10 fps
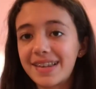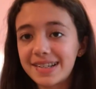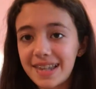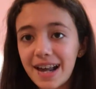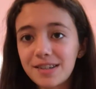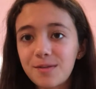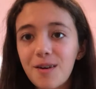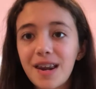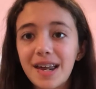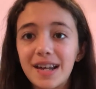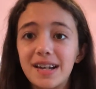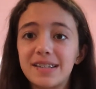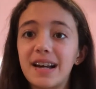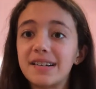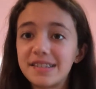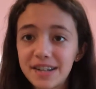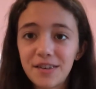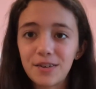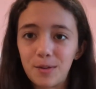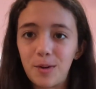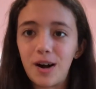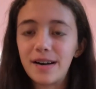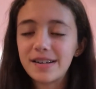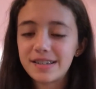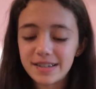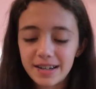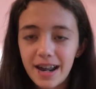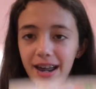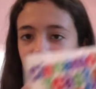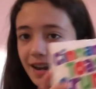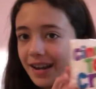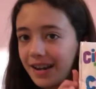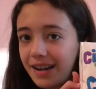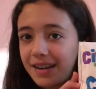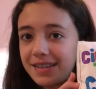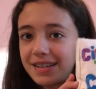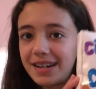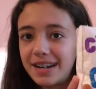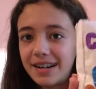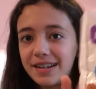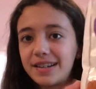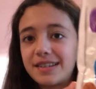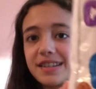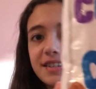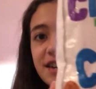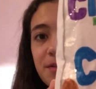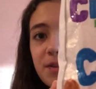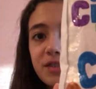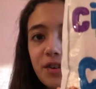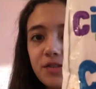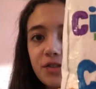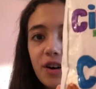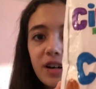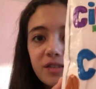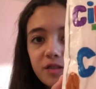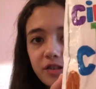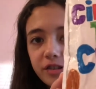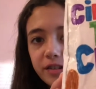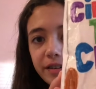this next one is a cereal box, and it is Cinnamon Toast Crunch.